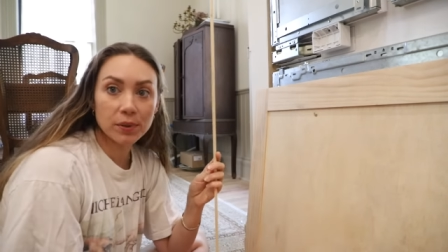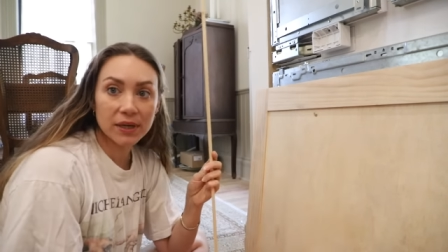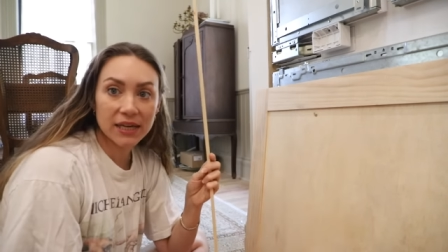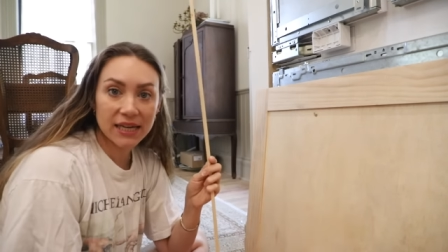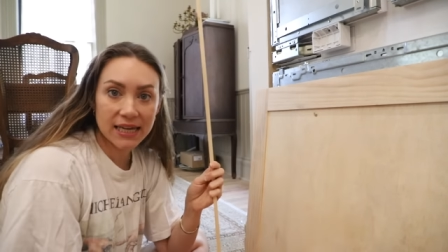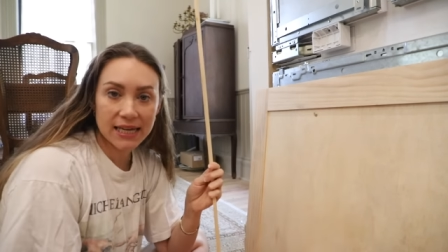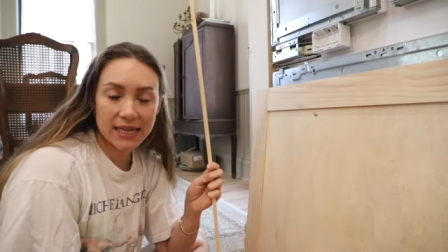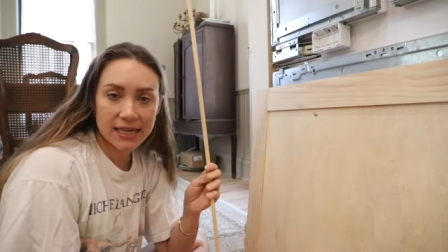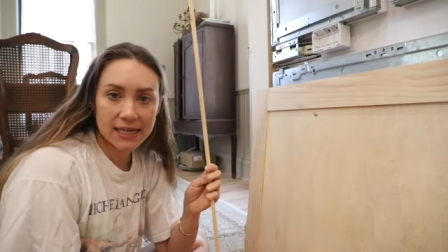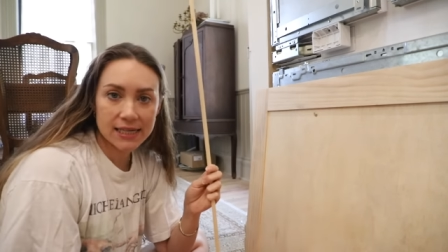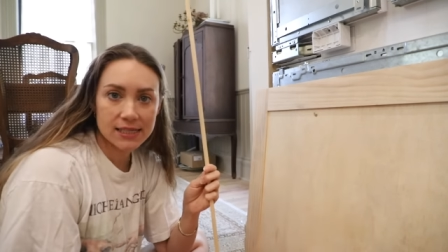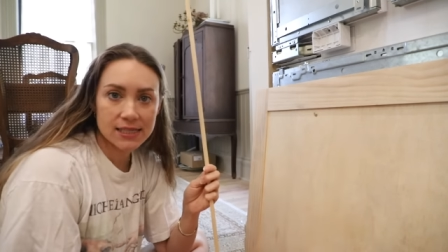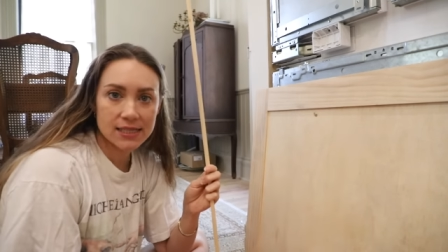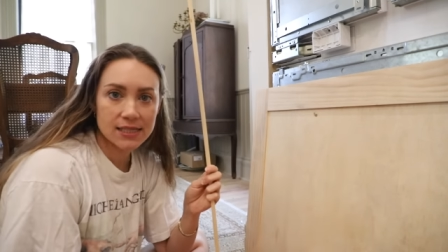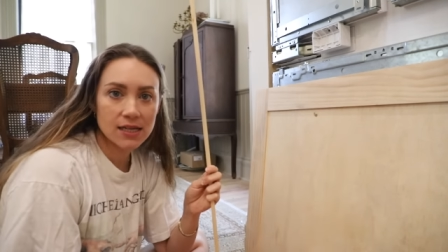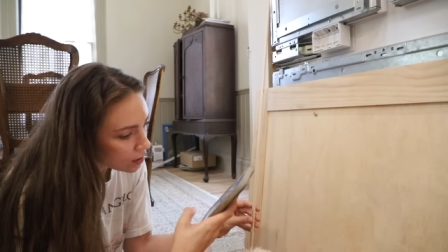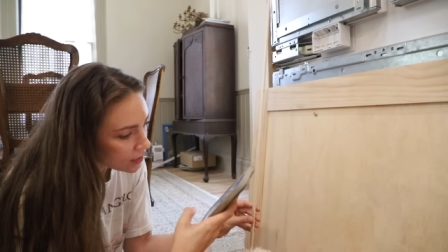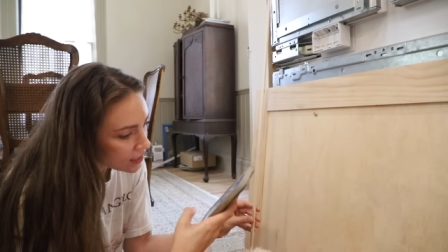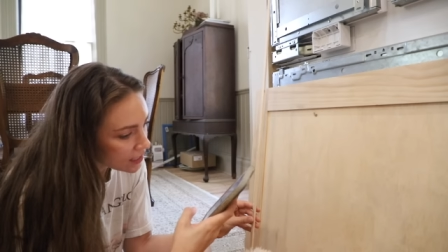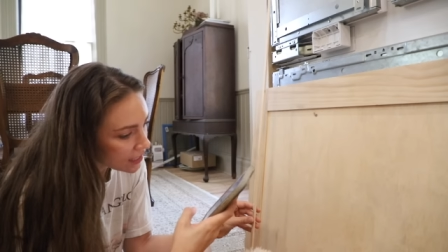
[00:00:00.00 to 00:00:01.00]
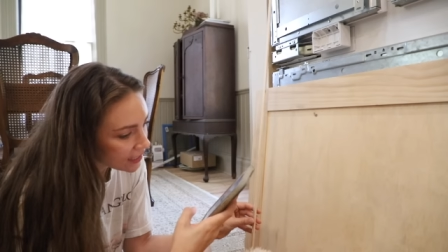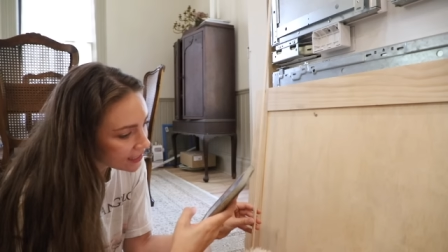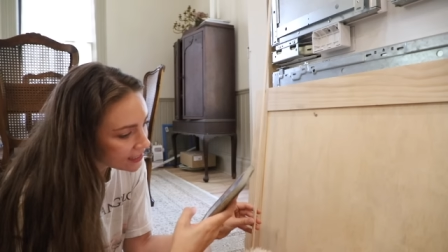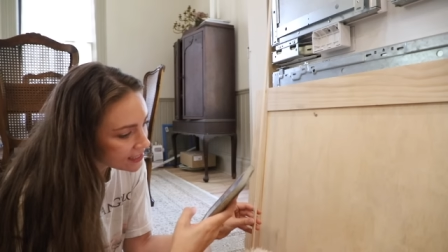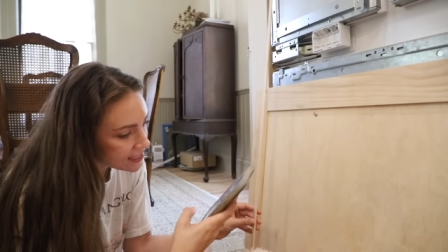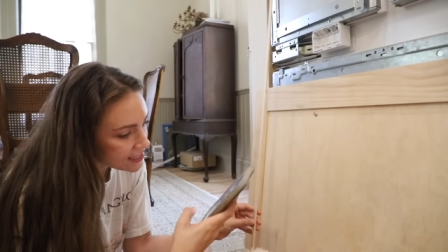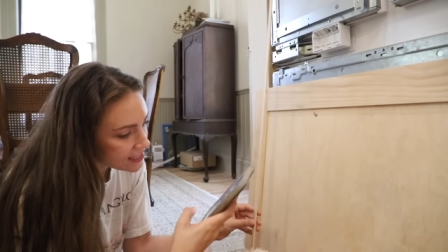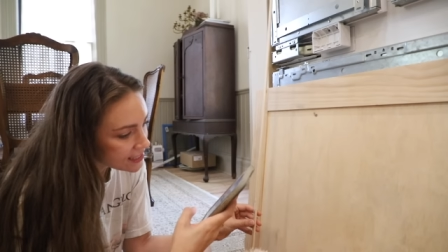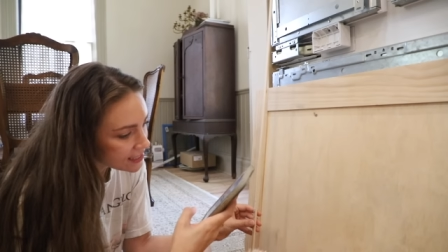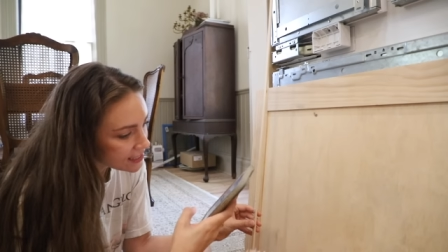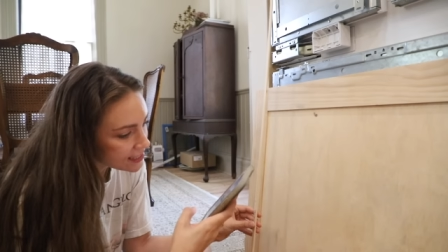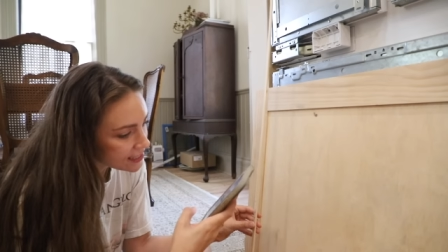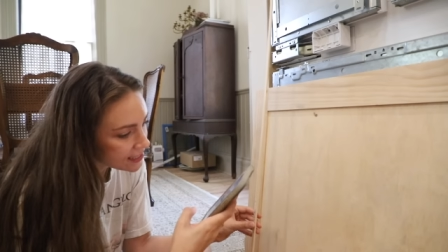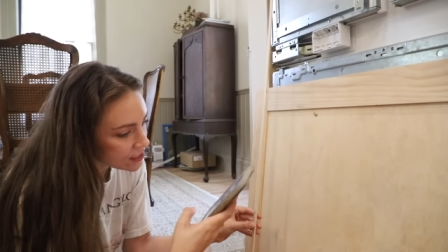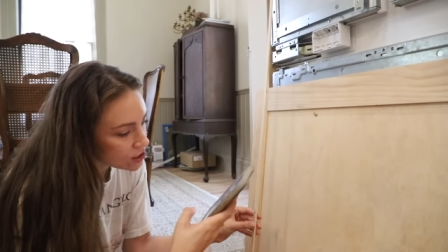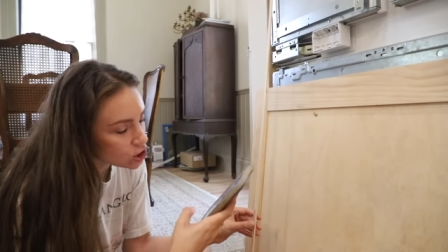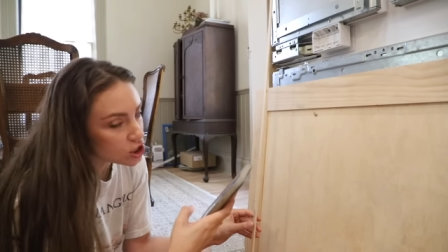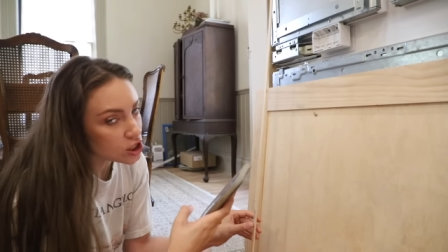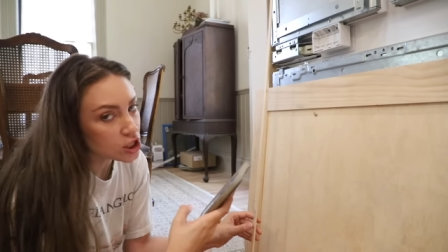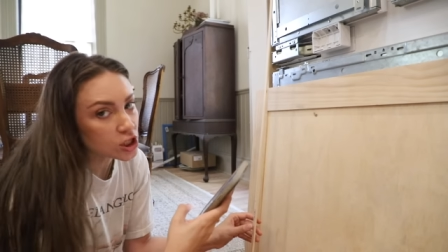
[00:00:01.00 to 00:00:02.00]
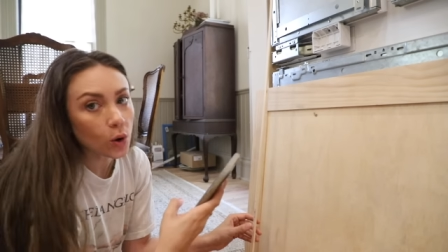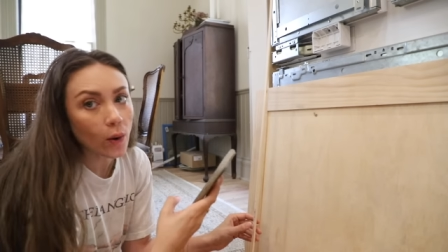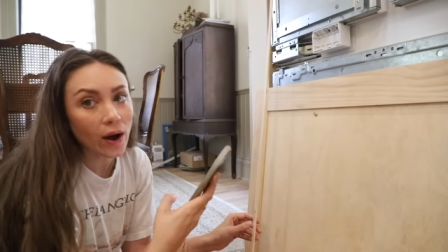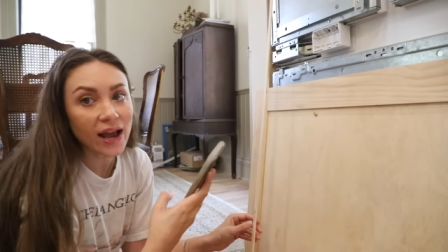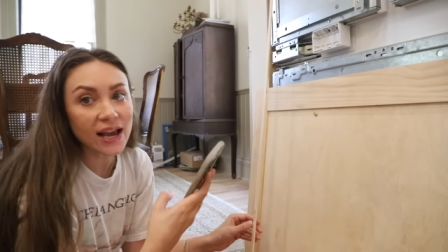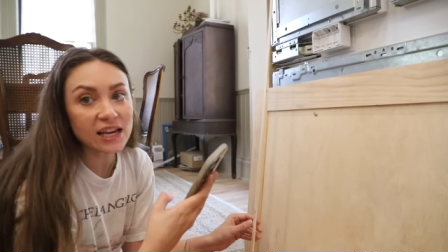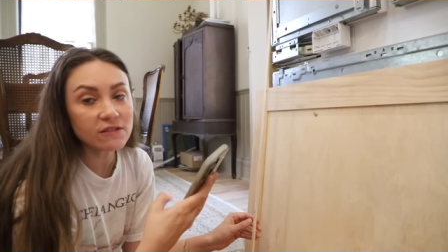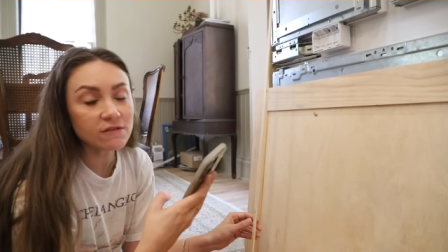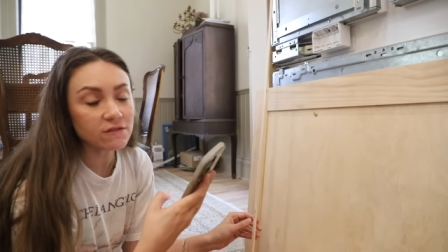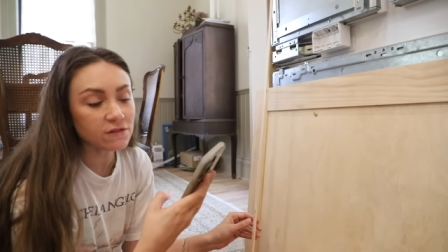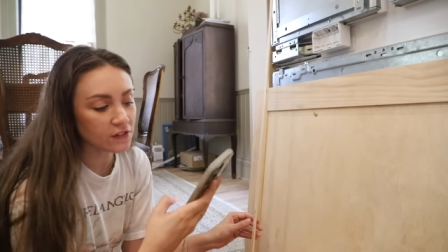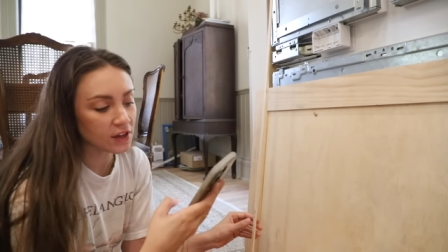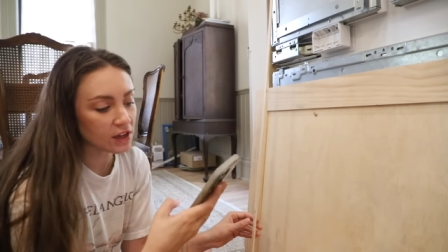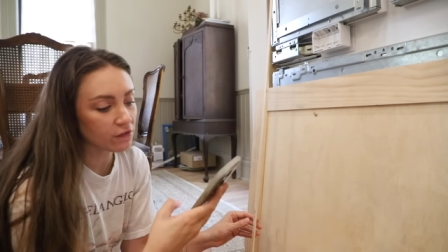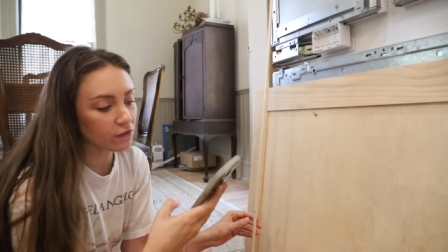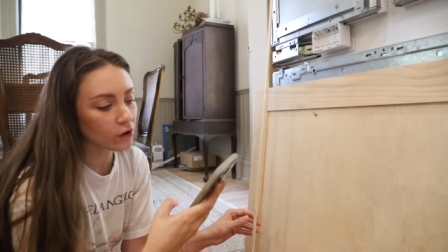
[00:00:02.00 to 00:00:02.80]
piece, ninety-six inches, so eight feet.